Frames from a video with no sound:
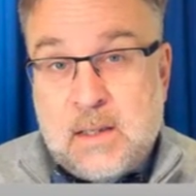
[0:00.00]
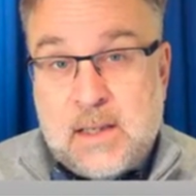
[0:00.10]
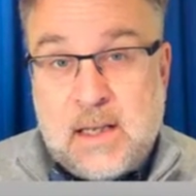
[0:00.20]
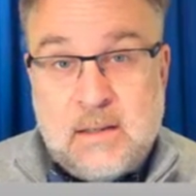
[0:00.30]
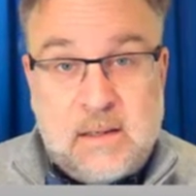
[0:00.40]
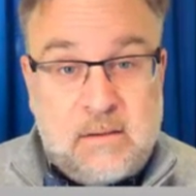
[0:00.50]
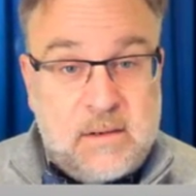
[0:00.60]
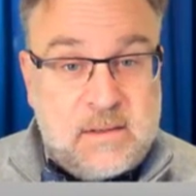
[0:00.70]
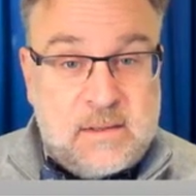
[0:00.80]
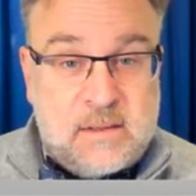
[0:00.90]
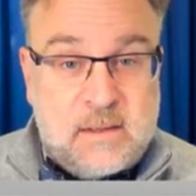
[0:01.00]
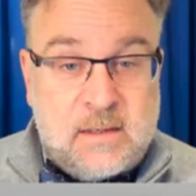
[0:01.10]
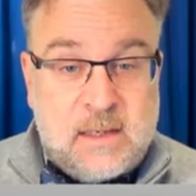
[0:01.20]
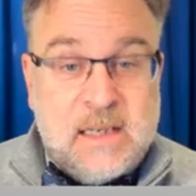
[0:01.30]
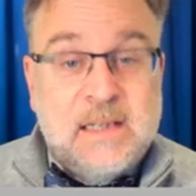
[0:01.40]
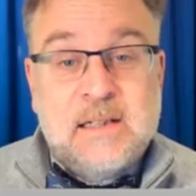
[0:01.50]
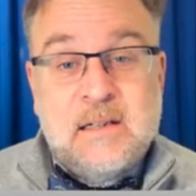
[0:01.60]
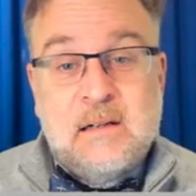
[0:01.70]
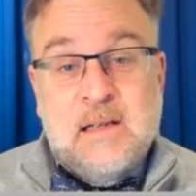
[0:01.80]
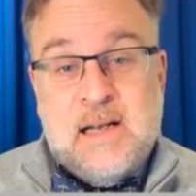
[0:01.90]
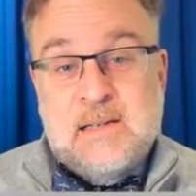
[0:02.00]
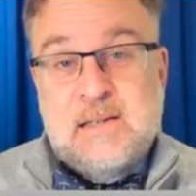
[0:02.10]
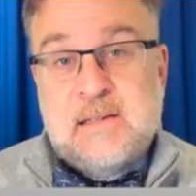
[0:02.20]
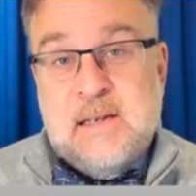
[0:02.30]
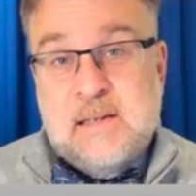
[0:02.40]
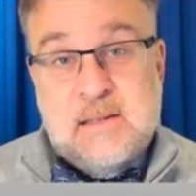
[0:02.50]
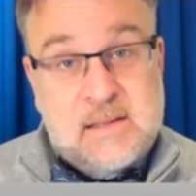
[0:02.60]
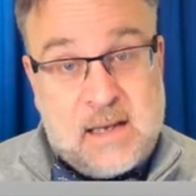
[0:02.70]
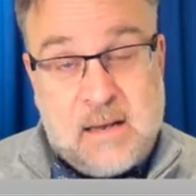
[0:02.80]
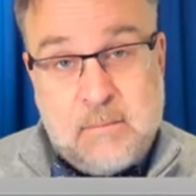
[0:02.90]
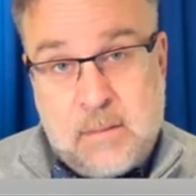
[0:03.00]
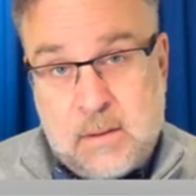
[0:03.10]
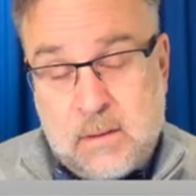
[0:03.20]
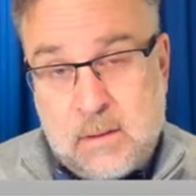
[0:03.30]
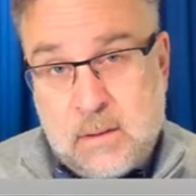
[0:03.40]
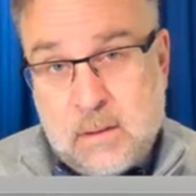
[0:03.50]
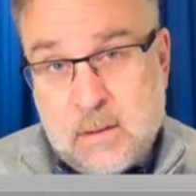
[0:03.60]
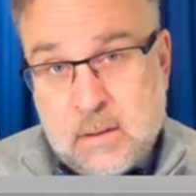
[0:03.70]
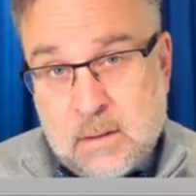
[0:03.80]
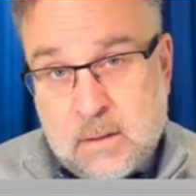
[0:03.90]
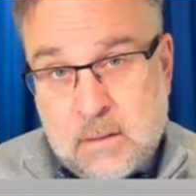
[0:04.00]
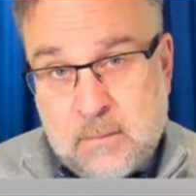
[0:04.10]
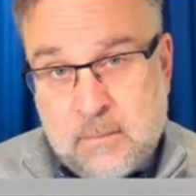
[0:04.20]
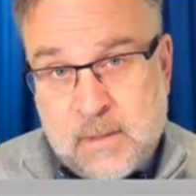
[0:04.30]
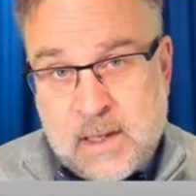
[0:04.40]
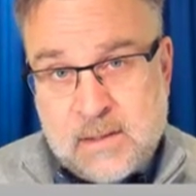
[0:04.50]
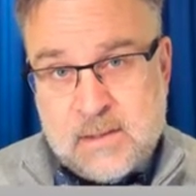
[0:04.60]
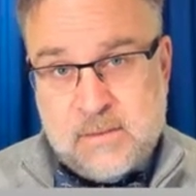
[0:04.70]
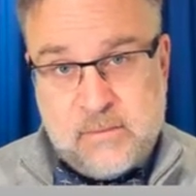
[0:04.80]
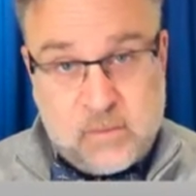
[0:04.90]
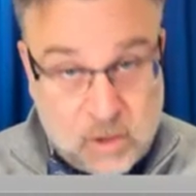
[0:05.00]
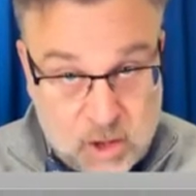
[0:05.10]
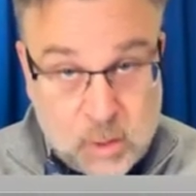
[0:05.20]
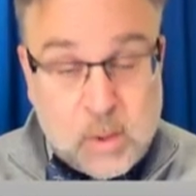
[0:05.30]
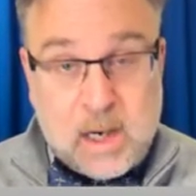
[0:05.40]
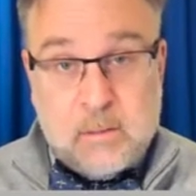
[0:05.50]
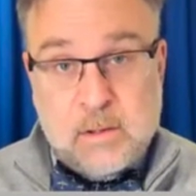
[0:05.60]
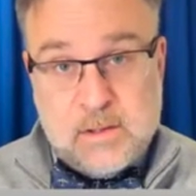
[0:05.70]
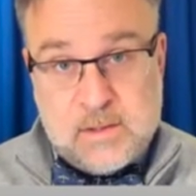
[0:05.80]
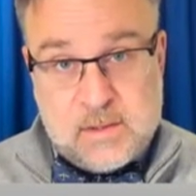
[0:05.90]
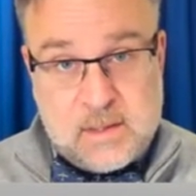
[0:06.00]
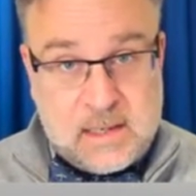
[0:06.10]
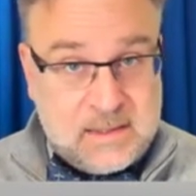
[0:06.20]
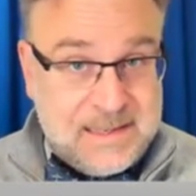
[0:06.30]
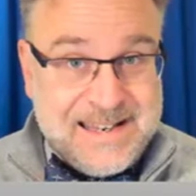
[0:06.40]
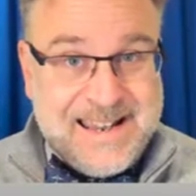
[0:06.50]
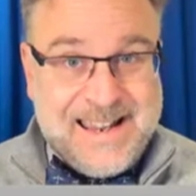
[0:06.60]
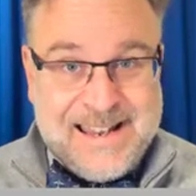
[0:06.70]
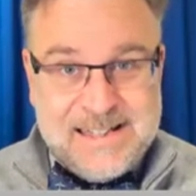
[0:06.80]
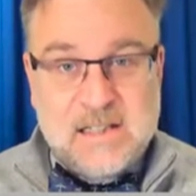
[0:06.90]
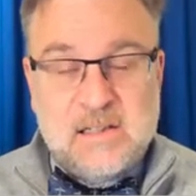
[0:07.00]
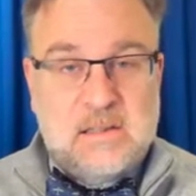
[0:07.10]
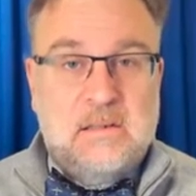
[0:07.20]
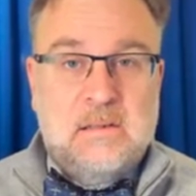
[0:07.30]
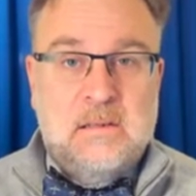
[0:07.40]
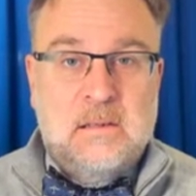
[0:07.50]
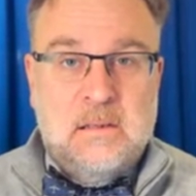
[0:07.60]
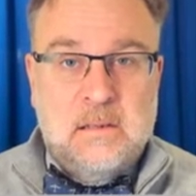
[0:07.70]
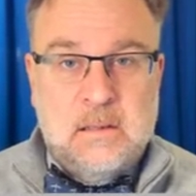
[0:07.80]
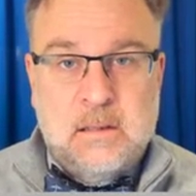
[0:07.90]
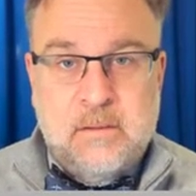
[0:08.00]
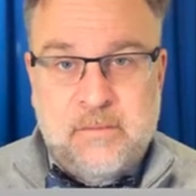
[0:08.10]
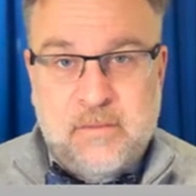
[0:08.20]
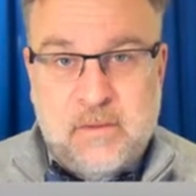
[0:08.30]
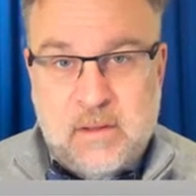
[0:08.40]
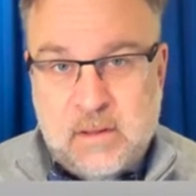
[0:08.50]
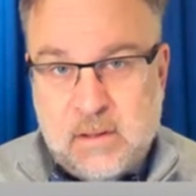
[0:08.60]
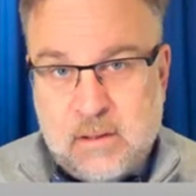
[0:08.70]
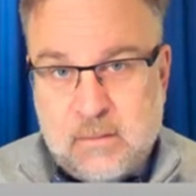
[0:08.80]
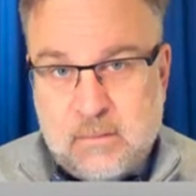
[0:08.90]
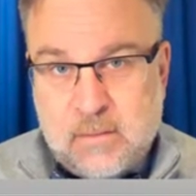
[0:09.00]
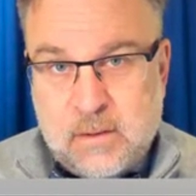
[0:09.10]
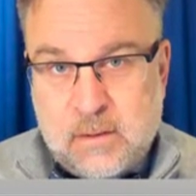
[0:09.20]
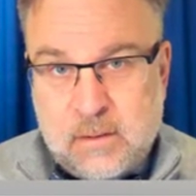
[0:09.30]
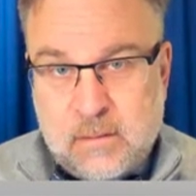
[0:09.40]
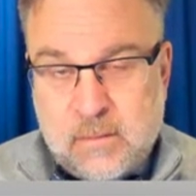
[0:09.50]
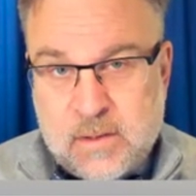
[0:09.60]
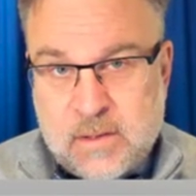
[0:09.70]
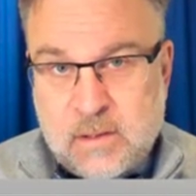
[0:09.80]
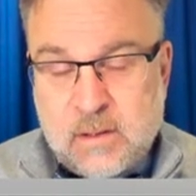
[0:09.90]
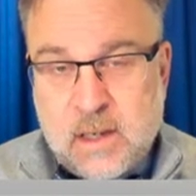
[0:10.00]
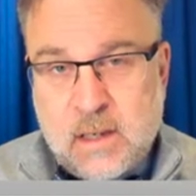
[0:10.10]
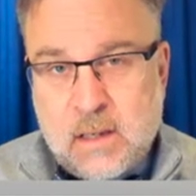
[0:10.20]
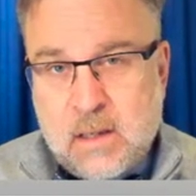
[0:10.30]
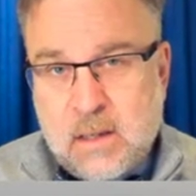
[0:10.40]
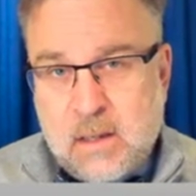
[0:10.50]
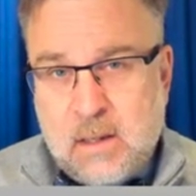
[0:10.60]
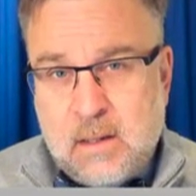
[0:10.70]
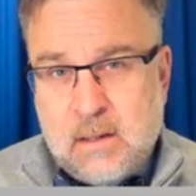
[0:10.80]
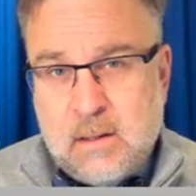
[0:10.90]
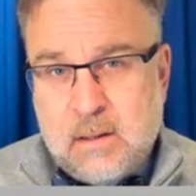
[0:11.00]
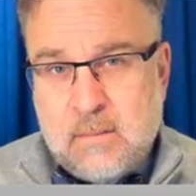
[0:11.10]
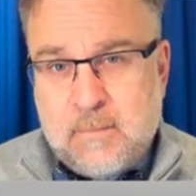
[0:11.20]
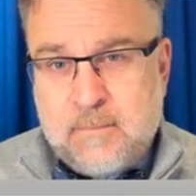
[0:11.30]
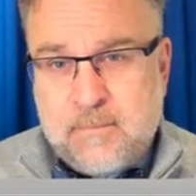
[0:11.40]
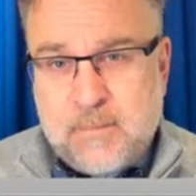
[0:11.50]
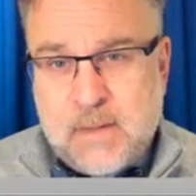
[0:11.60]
Then there is an in-class exam. That's for 2 hours at the end of the Sunday. And